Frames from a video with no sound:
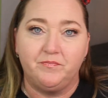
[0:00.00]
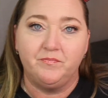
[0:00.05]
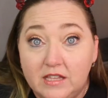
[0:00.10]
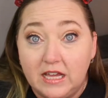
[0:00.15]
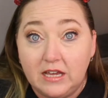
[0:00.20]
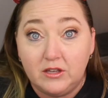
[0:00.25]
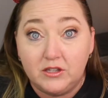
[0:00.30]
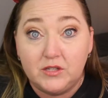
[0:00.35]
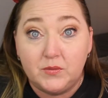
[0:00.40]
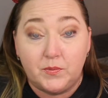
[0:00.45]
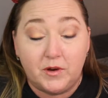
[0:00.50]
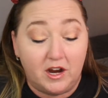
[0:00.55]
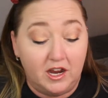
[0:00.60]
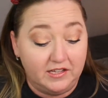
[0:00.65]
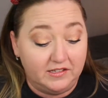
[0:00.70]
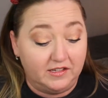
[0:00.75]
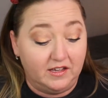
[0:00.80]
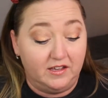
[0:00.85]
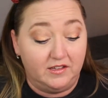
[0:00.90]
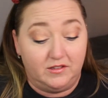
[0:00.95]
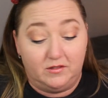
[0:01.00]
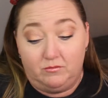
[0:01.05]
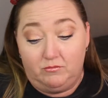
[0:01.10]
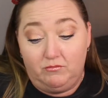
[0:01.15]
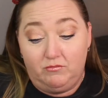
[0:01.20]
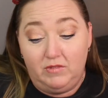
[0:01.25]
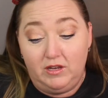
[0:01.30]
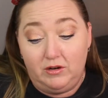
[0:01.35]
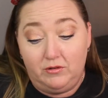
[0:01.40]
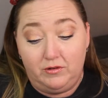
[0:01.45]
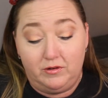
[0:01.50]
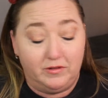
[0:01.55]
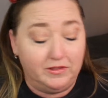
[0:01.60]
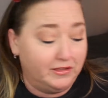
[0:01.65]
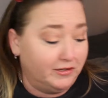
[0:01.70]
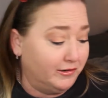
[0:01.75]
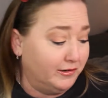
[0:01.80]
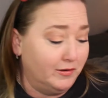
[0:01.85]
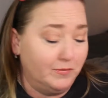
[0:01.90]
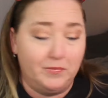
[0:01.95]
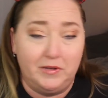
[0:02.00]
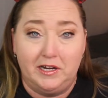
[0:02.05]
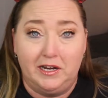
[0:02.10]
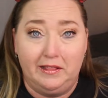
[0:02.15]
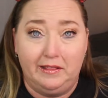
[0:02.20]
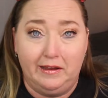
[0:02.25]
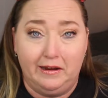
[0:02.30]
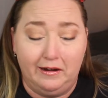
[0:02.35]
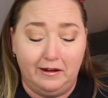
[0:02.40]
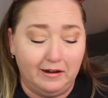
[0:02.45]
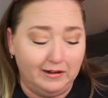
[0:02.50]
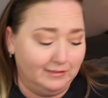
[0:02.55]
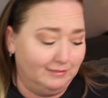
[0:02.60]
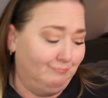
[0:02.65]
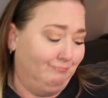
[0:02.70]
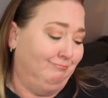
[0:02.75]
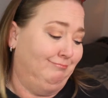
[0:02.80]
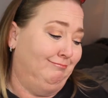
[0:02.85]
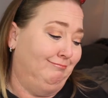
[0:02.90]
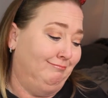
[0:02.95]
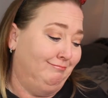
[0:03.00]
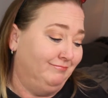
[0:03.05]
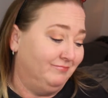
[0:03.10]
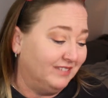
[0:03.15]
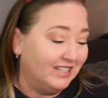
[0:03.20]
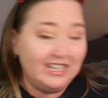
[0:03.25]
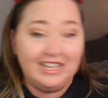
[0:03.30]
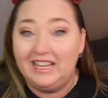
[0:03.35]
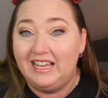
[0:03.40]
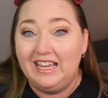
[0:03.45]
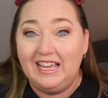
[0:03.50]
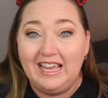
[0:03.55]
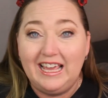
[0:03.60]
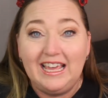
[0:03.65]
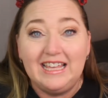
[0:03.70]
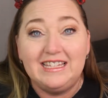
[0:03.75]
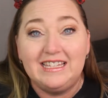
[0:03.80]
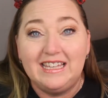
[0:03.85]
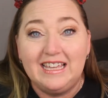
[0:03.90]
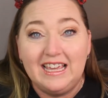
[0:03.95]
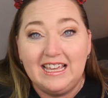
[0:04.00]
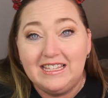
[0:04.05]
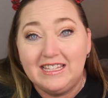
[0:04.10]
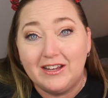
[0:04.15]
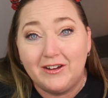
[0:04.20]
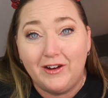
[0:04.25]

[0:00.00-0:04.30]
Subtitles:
they could surprise us. You don't know what they're gonna put in there. It's a